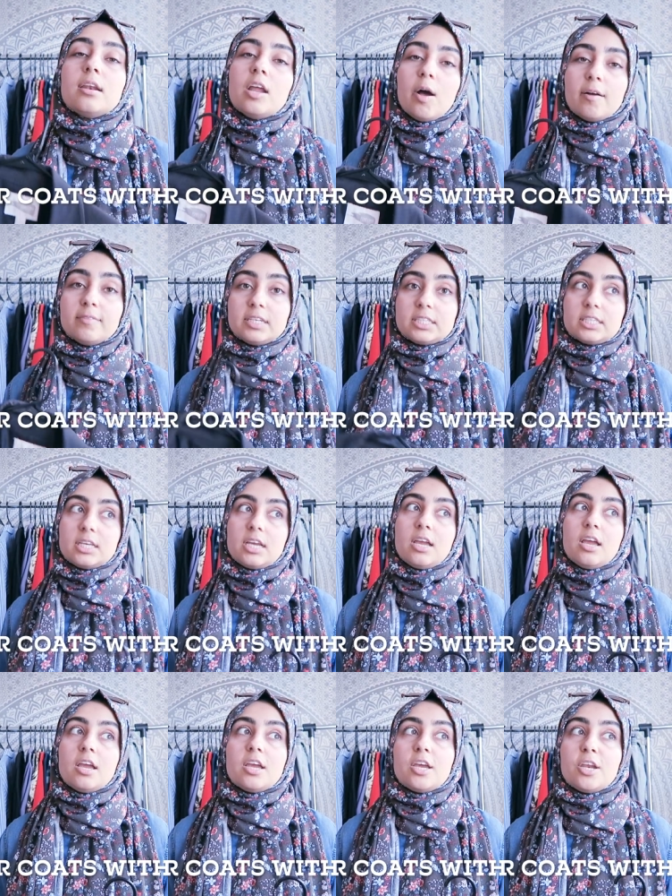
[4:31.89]
Now
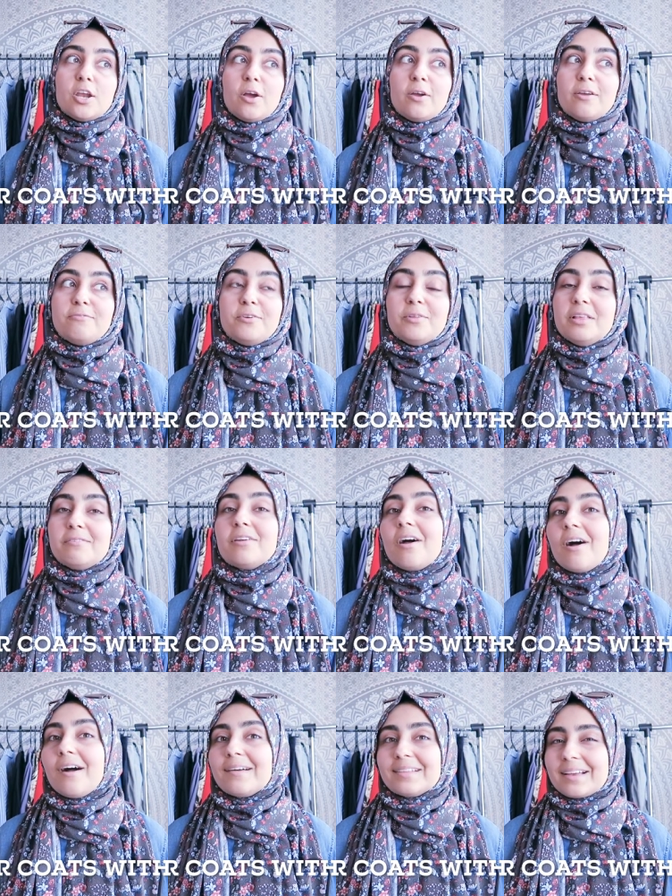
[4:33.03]
obviously, you know, if you live in a
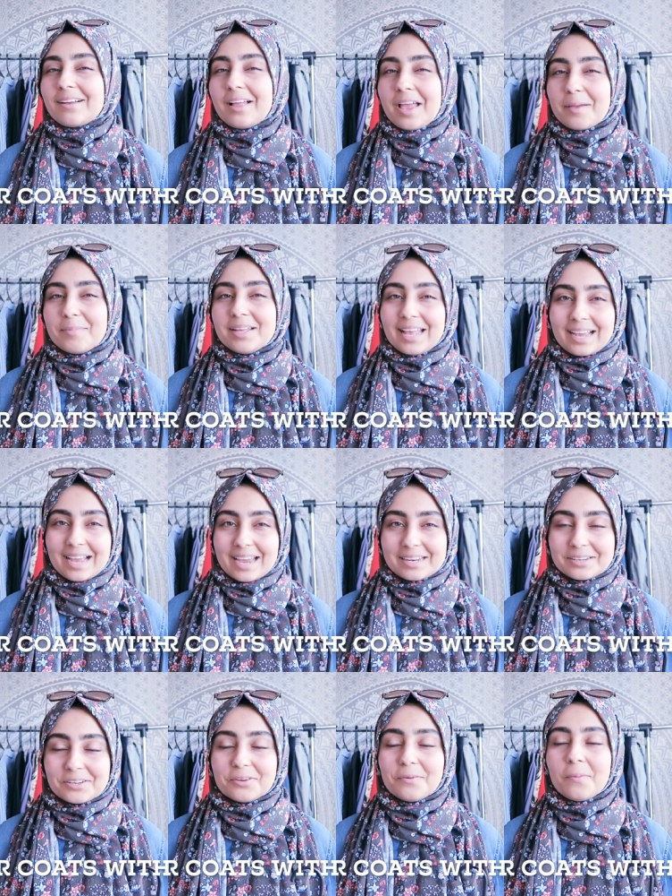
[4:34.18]
hot climate like I
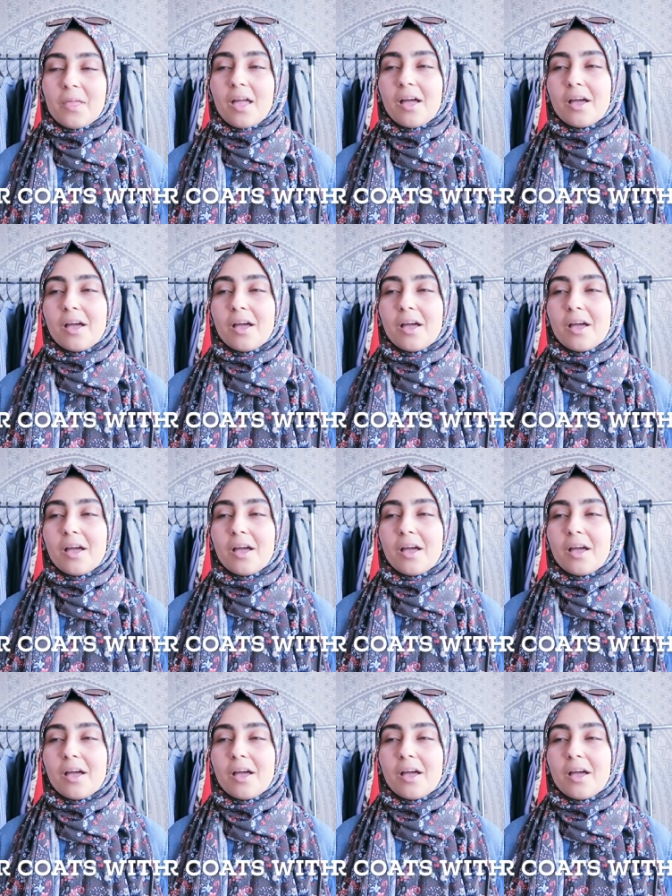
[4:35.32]
do,